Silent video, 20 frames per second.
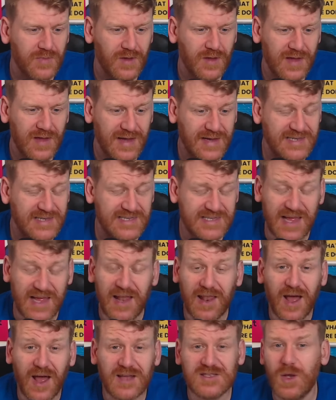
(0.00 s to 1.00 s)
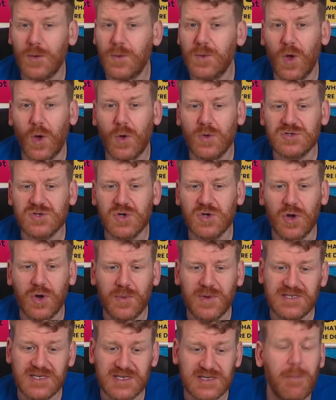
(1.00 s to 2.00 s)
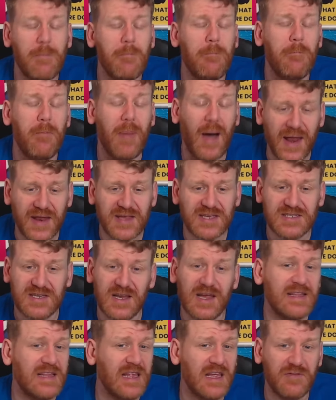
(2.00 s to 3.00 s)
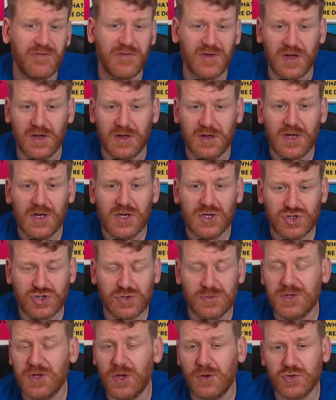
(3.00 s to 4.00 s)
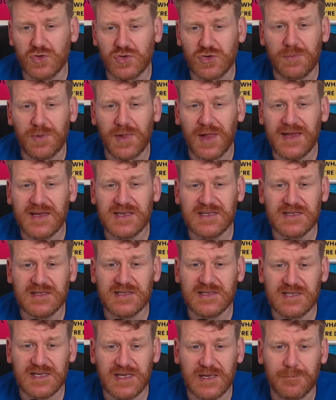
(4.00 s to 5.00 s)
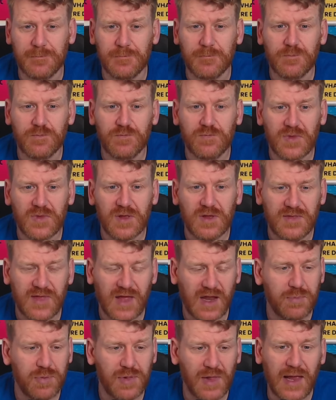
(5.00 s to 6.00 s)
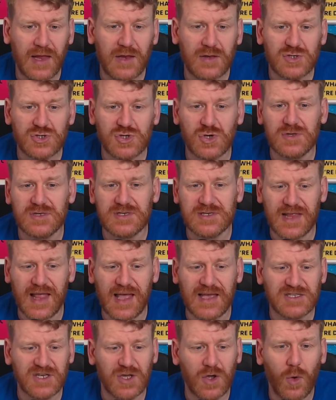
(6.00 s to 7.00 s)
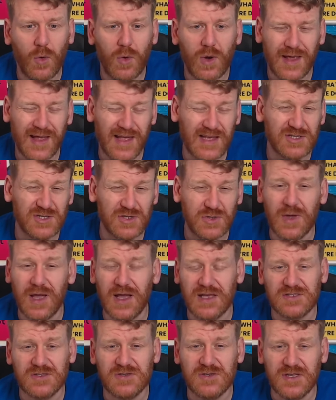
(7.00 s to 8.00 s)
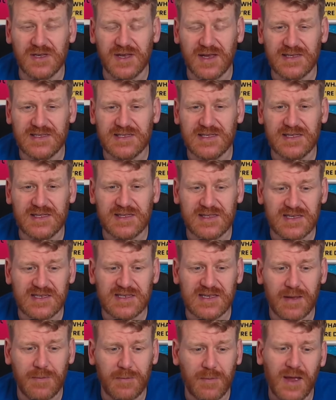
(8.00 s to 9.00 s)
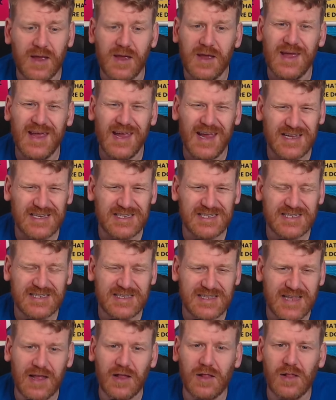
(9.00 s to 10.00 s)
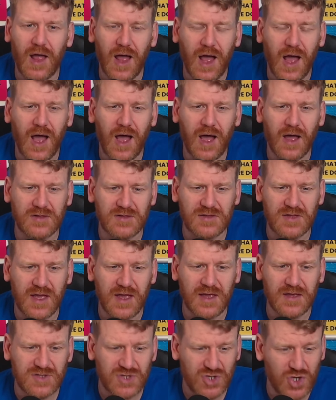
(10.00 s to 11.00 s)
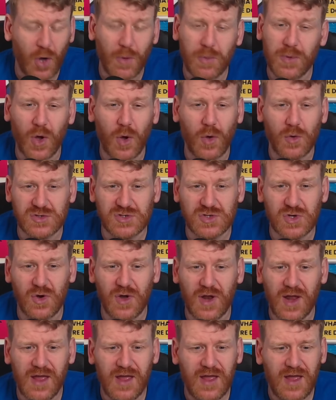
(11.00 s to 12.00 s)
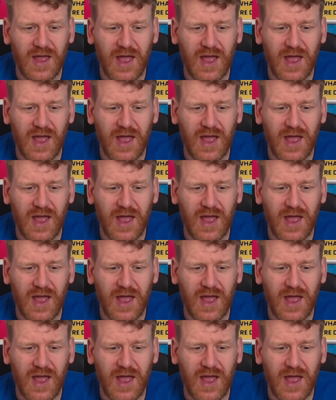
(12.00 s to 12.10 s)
He's still our top goalscorer, which is embarrassing, I think, for some of those other players in the team. That a player who scored his last goal against Newcastle United in December is still our uh, top goalscorer. scorer.